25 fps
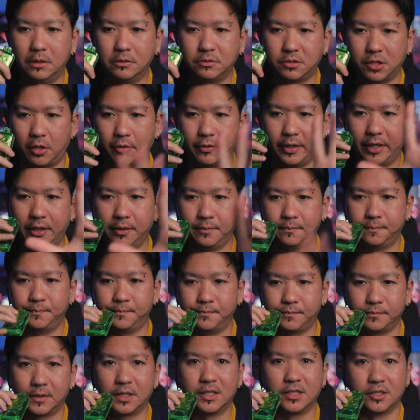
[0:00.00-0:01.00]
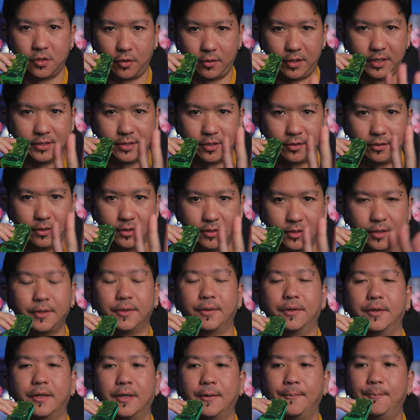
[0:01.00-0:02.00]
sorry. Sorry, sorry, sorry.
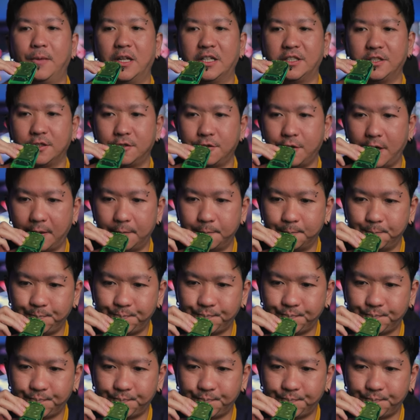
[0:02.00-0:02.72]
Okay, let's just try.